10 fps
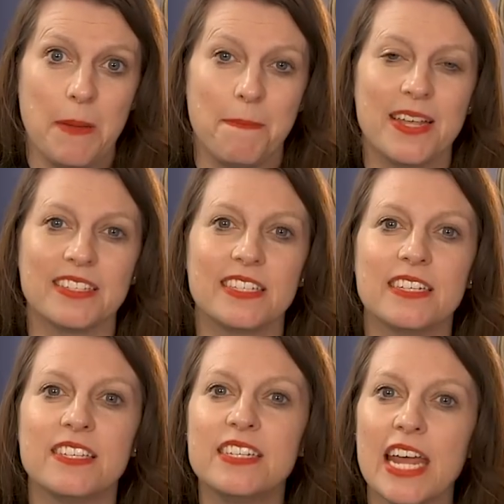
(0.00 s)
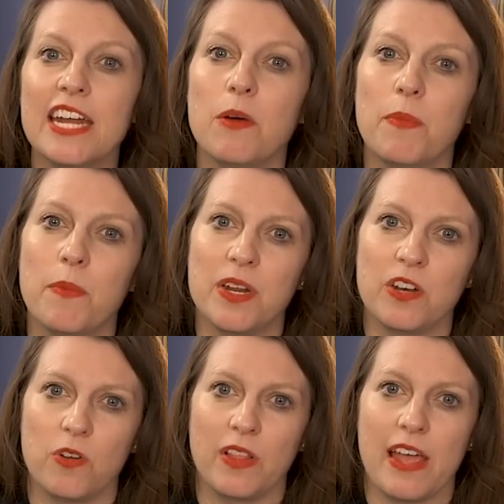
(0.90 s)
because it's a standout moment in
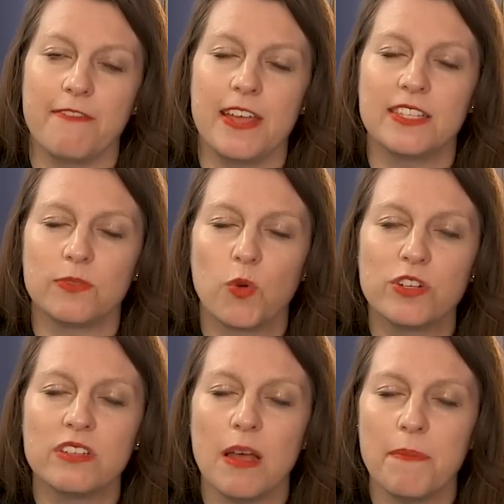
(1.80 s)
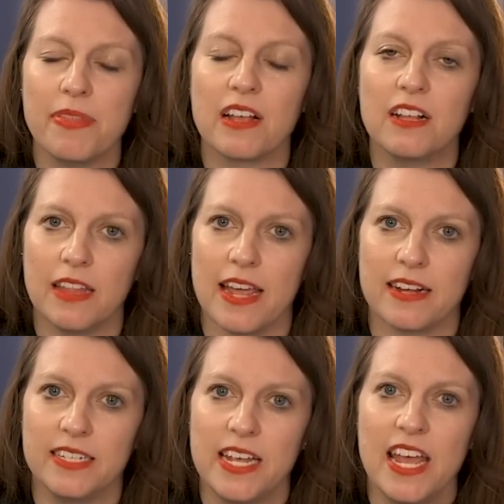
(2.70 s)
your life. It's where something
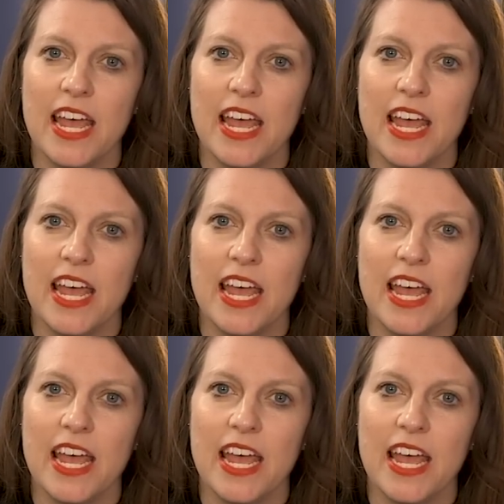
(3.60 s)
clicked.